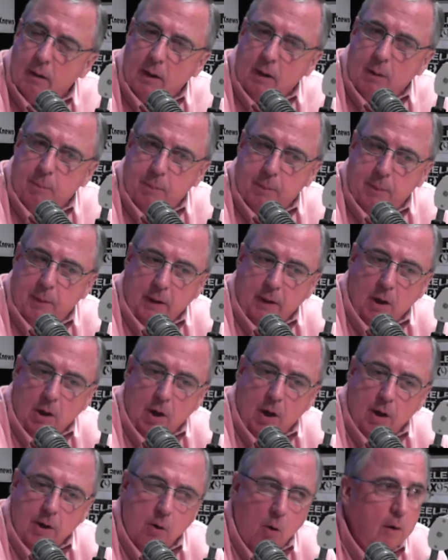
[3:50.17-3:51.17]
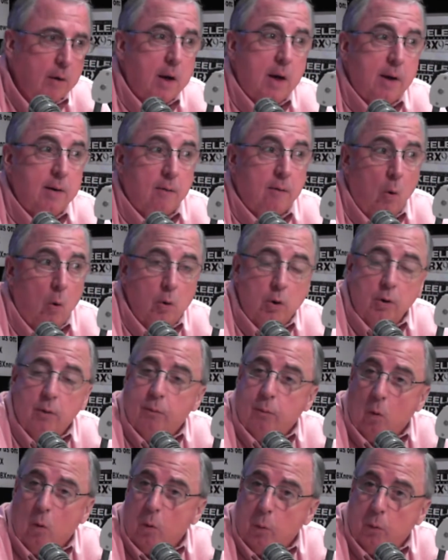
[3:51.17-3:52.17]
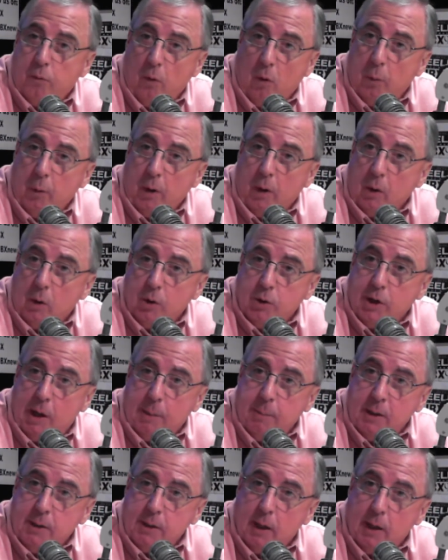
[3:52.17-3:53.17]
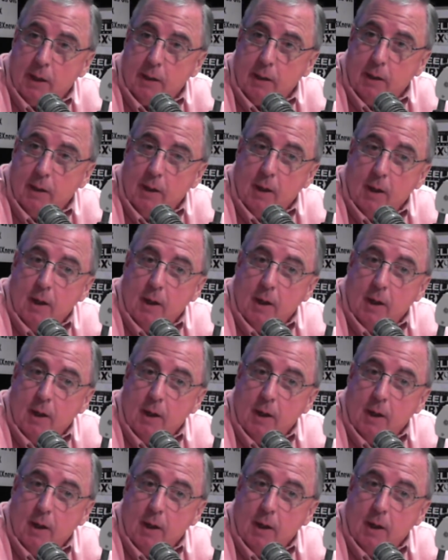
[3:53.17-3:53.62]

uh, like a like a gun, or they never owned a four wheeler or side by side.